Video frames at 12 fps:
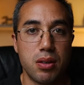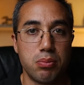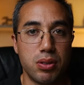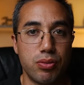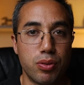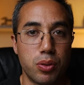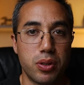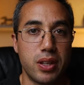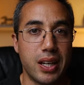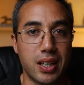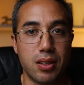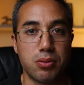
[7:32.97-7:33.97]
before
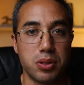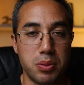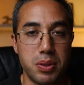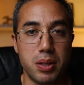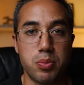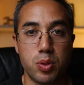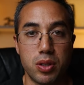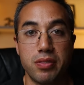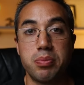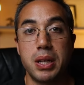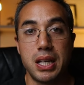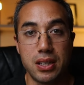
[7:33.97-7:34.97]
they can really be
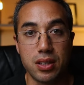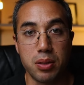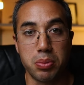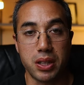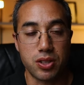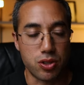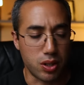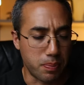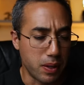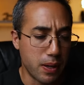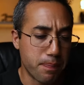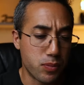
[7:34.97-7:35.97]
absorbed into the bloodstream.
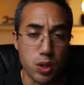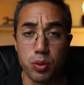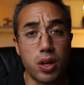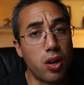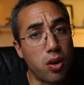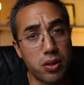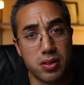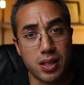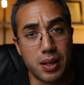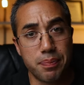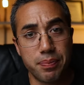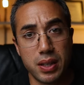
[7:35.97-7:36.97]
So, not all the
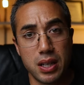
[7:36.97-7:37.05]
time.